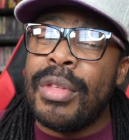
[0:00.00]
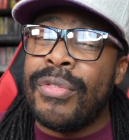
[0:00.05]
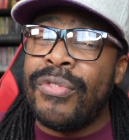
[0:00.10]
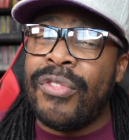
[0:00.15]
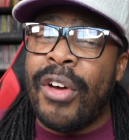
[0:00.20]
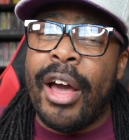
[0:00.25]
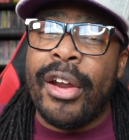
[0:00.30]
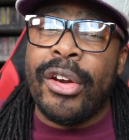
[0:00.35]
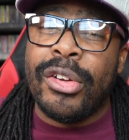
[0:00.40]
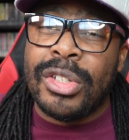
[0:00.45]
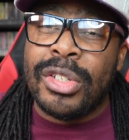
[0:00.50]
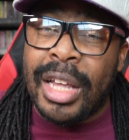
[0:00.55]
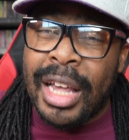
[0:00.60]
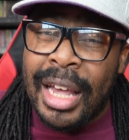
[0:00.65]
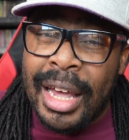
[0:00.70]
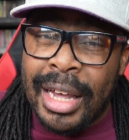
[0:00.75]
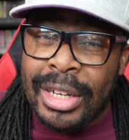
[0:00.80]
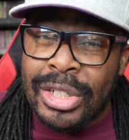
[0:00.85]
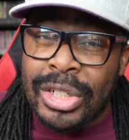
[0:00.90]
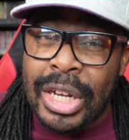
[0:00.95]
the Fighter's
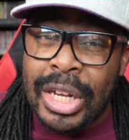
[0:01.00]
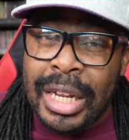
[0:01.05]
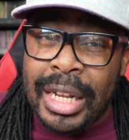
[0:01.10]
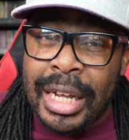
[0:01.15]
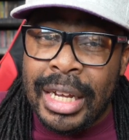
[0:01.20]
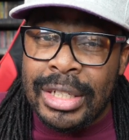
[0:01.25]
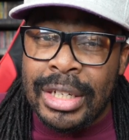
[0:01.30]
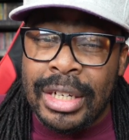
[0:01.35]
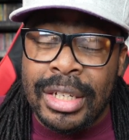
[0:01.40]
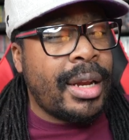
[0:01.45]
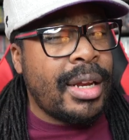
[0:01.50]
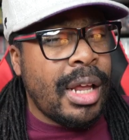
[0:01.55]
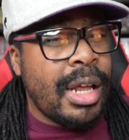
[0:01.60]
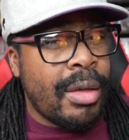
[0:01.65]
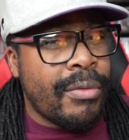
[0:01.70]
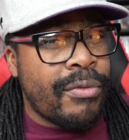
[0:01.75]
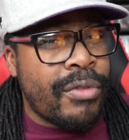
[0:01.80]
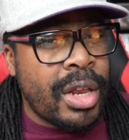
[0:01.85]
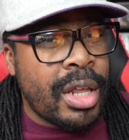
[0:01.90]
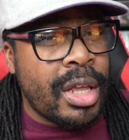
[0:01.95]
Edge collection. We've done
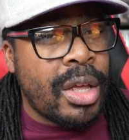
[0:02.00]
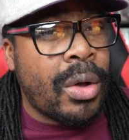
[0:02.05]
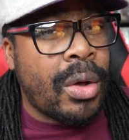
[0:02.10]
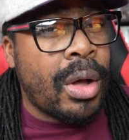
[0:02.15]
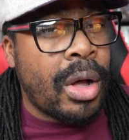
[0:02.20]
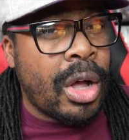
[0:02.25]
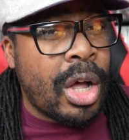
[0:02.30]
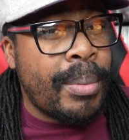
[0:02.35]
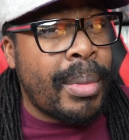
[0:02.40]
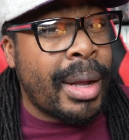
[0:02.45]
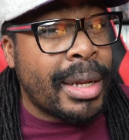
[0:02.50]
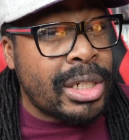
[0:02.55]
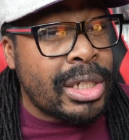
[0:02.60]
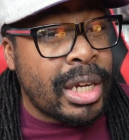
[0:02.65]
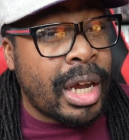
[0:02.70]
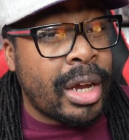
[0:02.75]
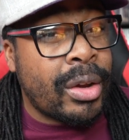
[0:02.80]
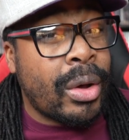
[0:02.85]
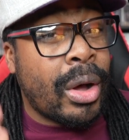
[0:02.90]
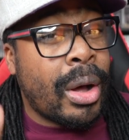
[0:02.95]
a video on my
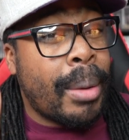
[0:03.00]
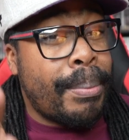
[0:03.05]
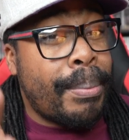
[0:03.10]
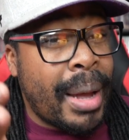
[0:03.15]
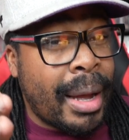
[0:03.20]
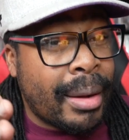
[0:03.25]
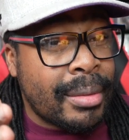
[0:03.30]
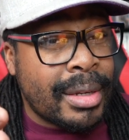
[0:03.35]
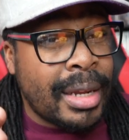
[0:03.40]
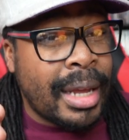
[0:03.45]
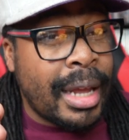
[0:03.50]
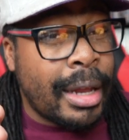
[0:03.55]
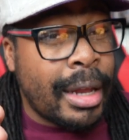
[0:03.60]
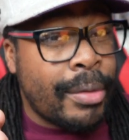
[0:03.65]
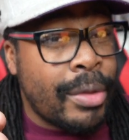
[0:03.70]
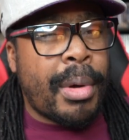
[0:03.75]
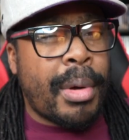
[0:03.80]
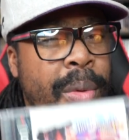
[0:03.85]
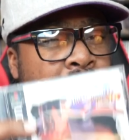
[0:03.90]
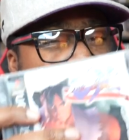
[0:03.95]
channel about that,
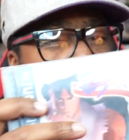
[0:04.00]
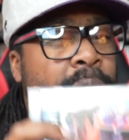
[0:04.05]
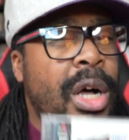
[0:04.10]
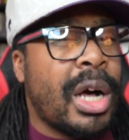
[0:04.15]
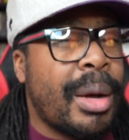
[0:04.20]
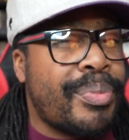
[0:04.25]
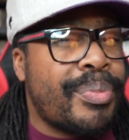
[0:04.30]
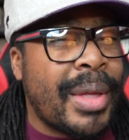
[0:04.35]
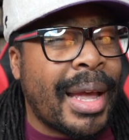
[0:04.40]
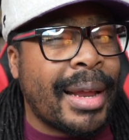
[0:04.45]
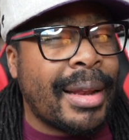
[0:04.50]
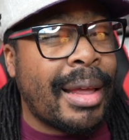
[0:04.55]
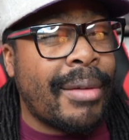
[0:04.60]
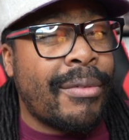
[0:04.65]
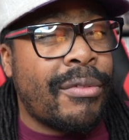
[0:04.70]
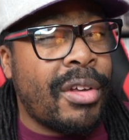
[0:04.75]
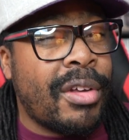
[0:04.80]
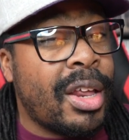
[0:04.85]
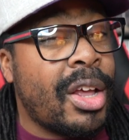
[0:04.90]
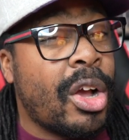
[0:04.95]
but we're going to update
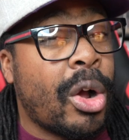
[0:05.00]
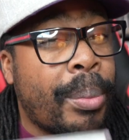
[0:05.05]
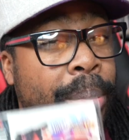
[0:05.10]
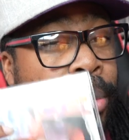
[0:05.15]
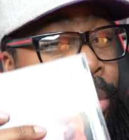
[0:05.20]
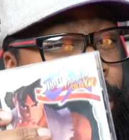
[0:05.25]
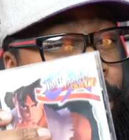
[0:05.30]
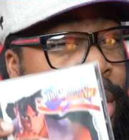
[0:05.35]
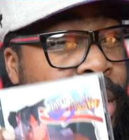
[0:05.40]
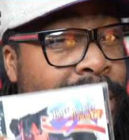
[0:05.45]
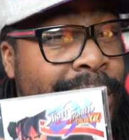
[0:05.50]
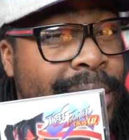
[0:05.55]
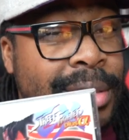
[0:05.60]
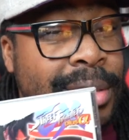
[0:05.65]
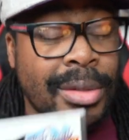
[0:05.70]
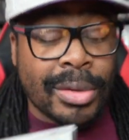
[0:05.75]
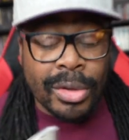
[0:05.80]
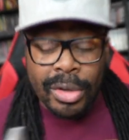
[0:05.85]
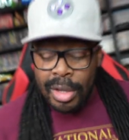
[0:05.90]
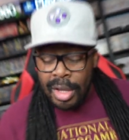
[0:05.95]
that video pretty
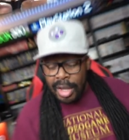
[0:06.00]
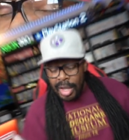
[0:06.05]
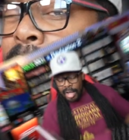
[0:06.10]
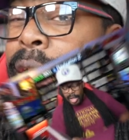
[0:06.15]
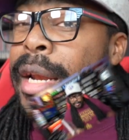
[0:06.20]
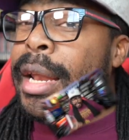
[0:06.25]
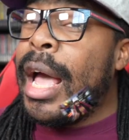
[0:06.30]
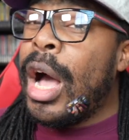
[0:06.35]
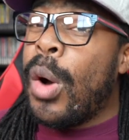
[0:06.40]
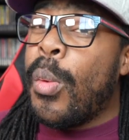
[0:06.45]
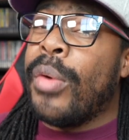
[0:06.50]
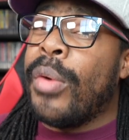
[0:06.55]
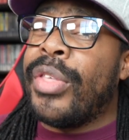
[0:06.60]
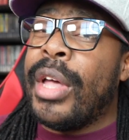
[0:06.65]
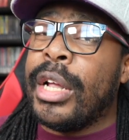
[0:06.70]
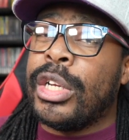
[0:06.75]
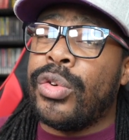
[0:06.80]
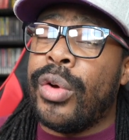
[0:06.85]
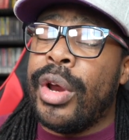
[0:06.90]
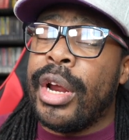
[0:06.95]
soon. Now with
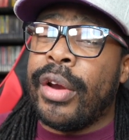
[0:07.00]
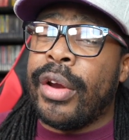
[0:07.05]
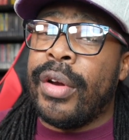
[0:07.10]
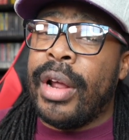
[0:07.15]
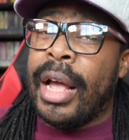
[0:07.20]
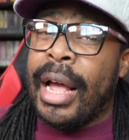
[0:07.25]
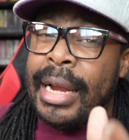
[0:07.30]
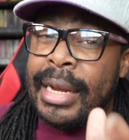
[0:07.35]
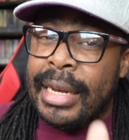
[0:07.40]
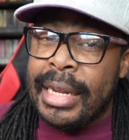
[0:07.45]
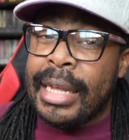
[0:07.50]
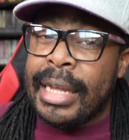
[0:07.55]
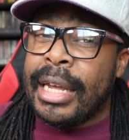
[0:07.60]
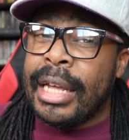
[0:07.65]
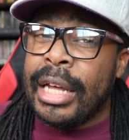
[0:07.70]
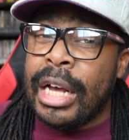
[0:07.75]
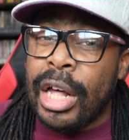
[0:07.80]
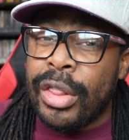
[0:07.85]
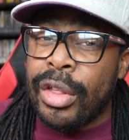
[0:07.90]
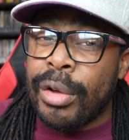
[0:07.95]
that trade current, I did
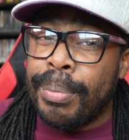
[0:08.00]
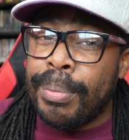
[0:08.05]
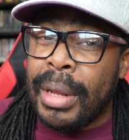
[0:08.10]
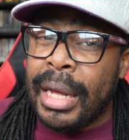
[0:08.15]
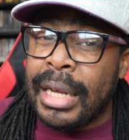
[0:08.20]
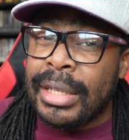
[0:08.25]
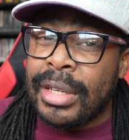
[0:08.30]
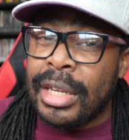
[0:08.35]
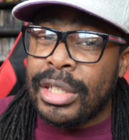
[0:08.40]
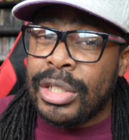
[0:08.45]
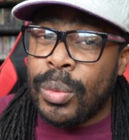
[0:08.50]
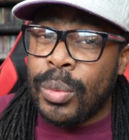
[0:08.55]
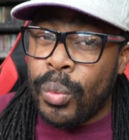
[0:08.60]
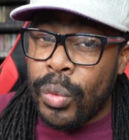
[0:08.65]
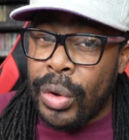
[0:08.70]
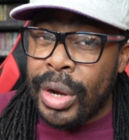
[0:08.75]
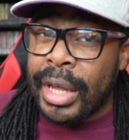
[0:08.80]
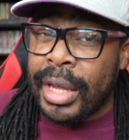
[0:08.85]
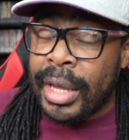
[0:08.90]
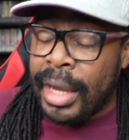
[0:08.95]
get other PlayStation
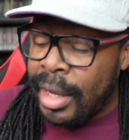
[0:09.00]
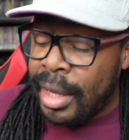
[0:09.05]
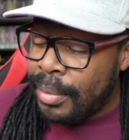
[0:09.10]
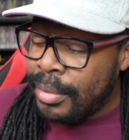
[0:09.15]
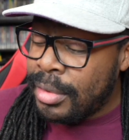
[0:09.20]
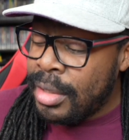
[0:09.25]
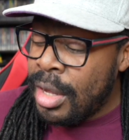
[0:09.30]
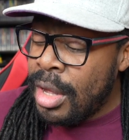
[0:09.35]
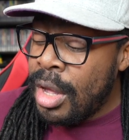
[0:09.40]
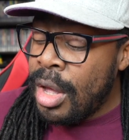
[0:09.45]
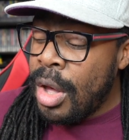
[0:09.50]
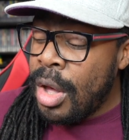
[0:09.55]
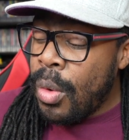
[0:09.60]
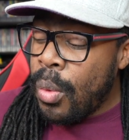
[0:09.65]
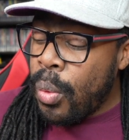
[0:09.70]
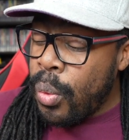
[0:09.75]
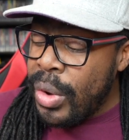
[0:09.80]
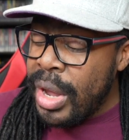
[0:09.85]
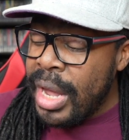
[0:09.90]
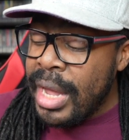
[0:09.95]
1 games.
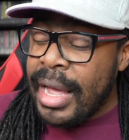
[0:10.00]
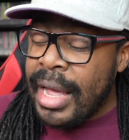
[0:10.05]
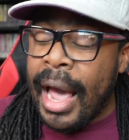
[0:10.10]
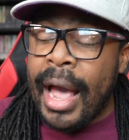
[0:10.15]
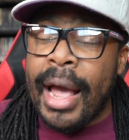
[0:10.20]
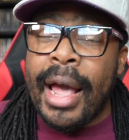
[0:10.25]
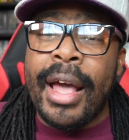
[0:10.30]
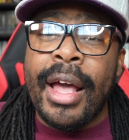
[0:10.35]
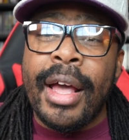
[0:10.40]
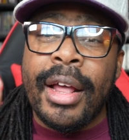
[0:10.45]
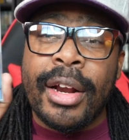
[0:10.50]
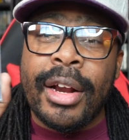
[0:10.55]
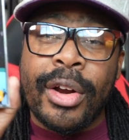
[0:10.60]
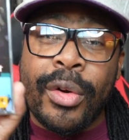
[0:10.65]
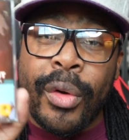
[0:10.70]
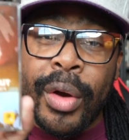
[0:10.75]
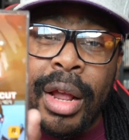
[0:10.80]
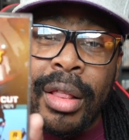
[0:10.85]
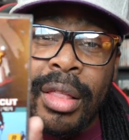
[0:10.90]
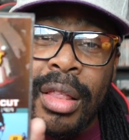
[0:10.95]
We got
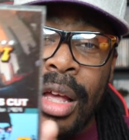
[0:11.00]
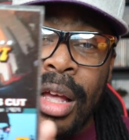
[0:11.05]
Grand